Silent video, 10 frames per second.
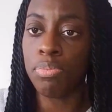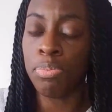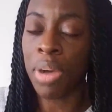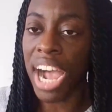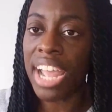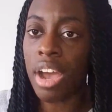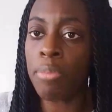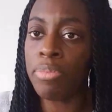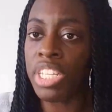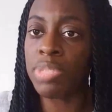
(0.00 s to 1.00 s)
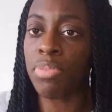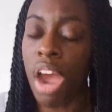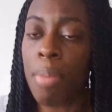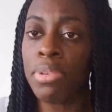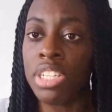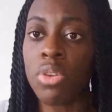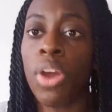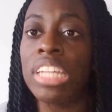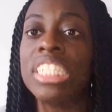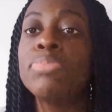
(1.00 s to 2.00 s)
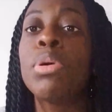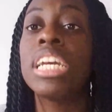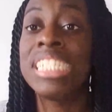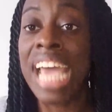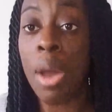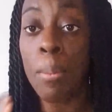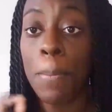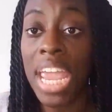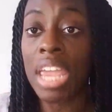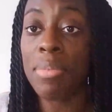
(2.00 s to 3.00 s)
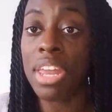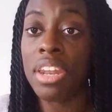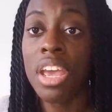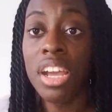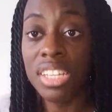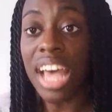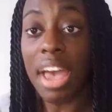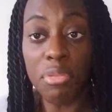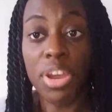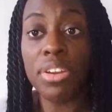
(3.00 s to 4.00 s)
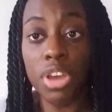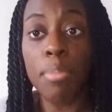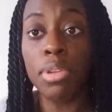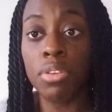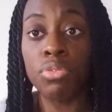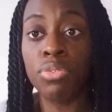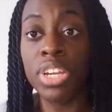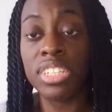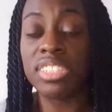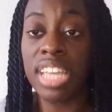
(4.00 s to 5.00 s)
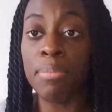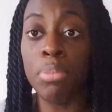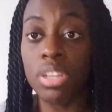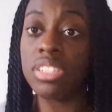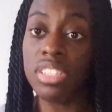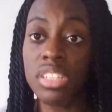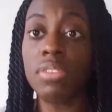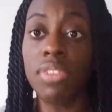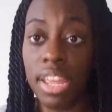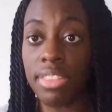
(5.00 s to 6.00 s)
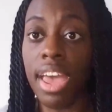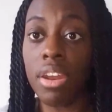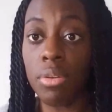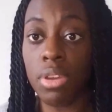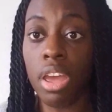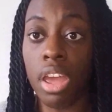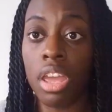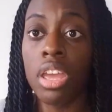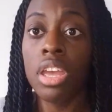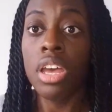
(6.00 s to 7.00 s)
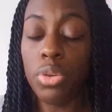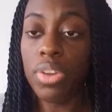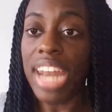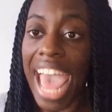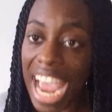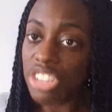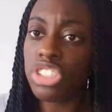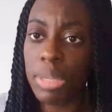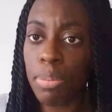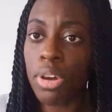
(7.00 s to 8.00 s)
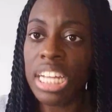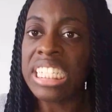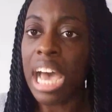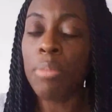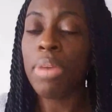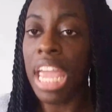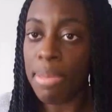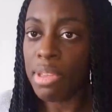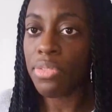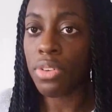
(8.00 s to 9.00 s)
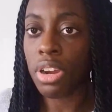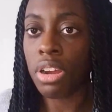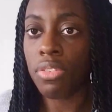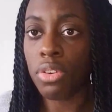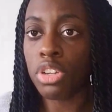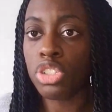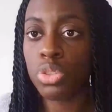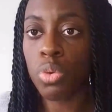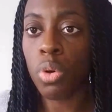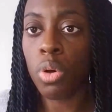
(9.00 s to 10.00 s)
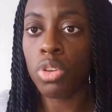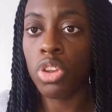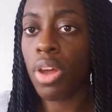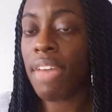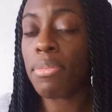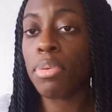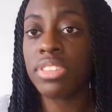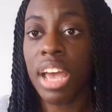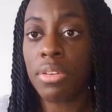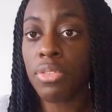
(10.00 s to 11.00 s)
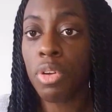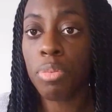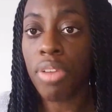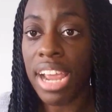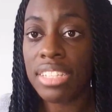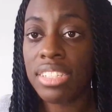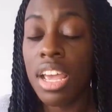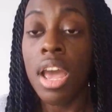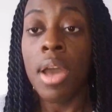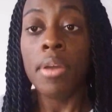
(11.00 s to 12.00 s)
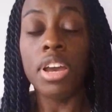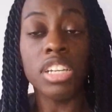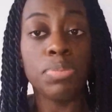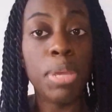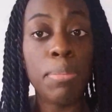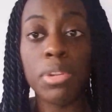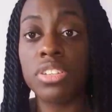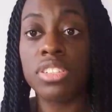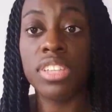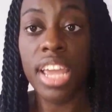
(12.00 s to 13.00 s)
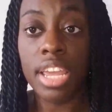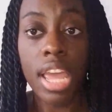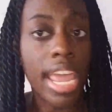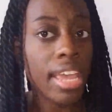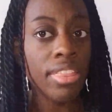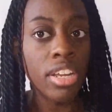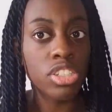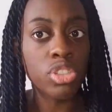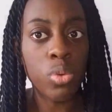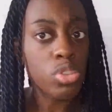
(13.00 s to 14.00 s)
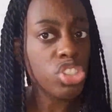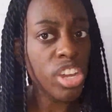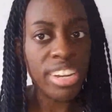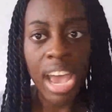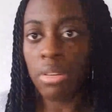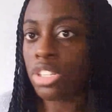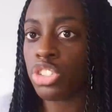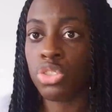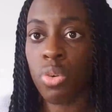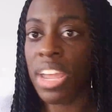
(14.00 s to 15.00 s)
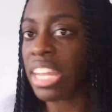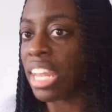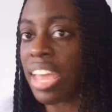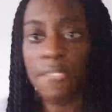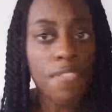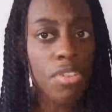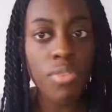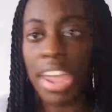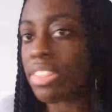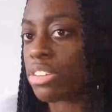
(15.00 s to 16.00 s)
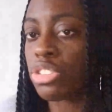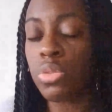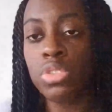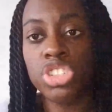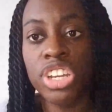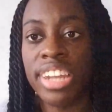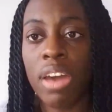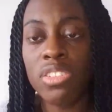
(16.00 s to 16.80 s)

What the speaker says: buy up these properties, or at least put a down payment, because I've read a couple of real estate books and stuff like that. Okay, you can actually put a down payment for a school. You don't have to put down the full price, because people are saying, hey, their school shut down in Detroit left and right, their school shut down in